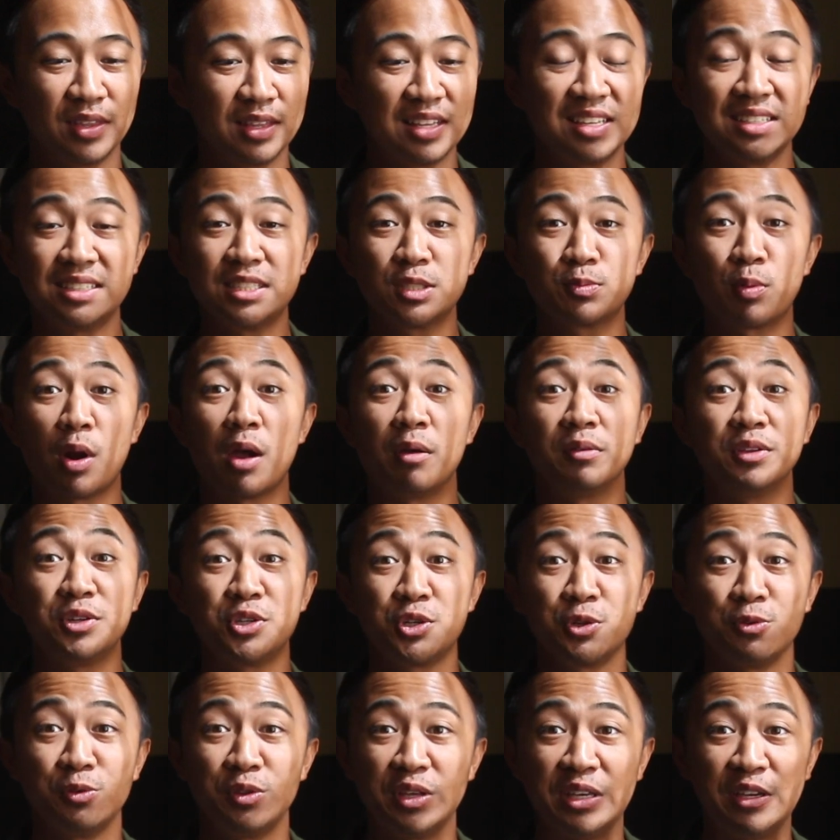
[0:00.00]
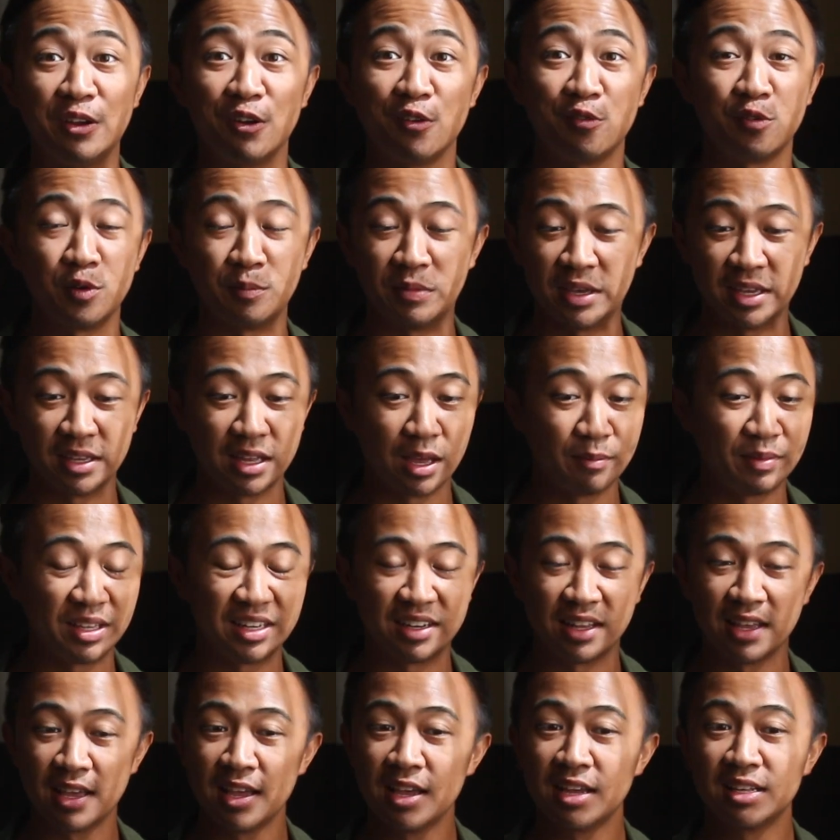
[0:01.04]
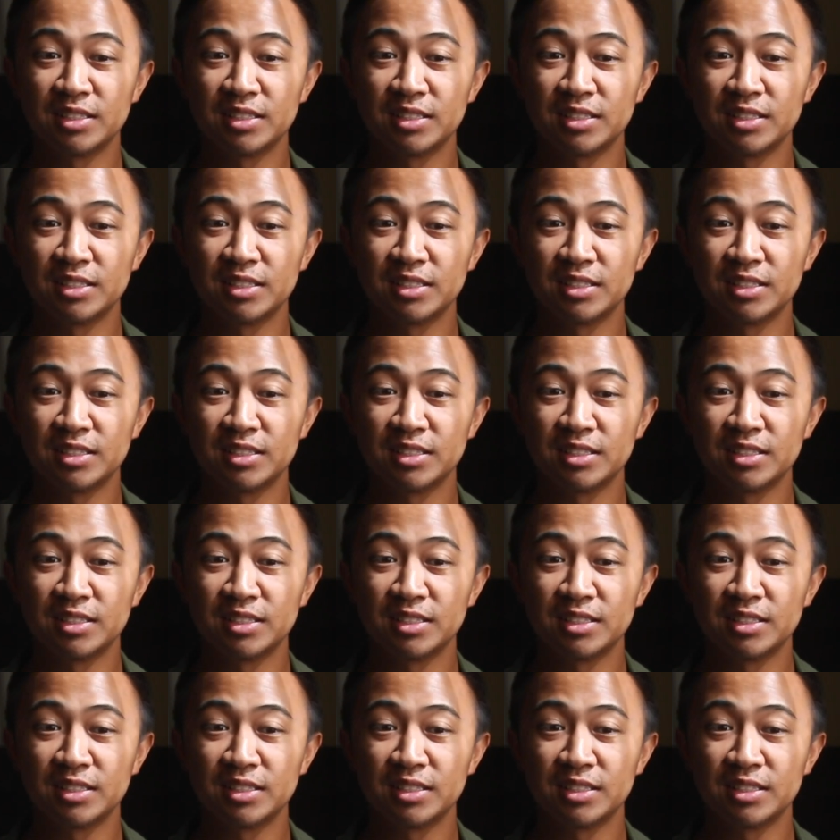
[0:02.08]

this is probably shoe of the year for me. I mean,